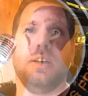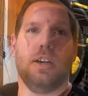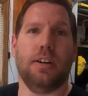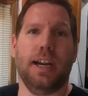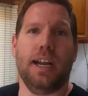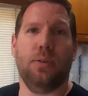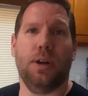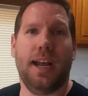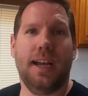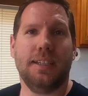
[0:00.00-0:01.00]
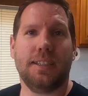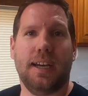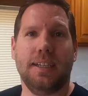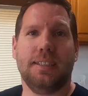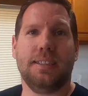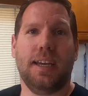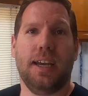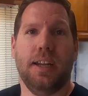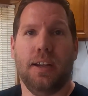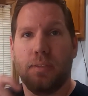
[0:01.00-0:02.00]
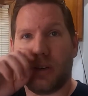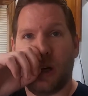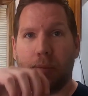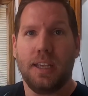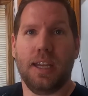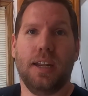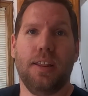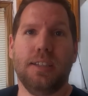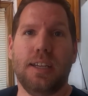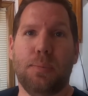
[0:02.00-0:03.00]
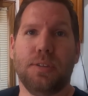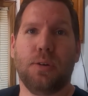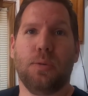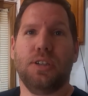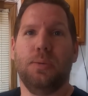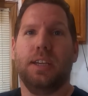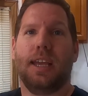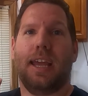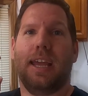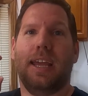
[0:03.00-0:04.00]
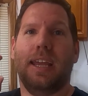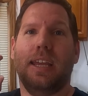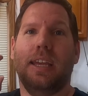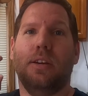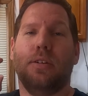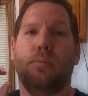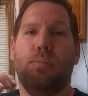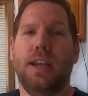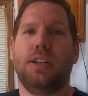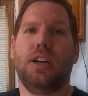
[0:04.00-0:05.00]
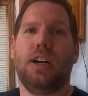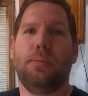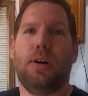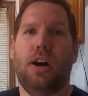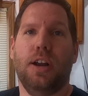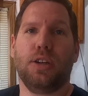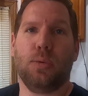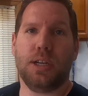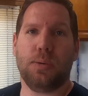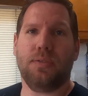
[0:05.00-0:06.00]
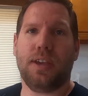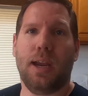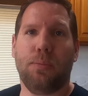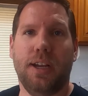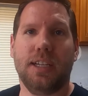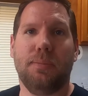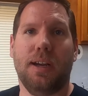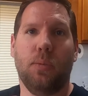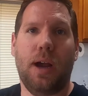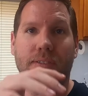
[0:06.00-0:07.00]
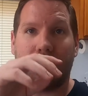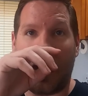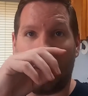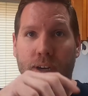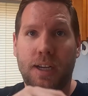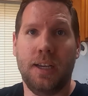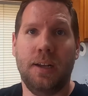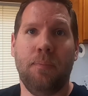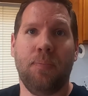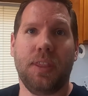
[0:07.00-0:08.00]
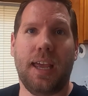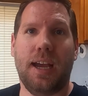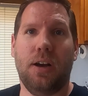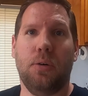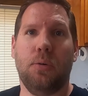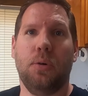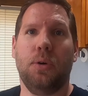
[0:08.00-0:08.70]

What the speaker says: Alright everyone, as I said, coming into this episode, we're doing a brake job on a 2012 Camry. It's my wife's Camry. Now,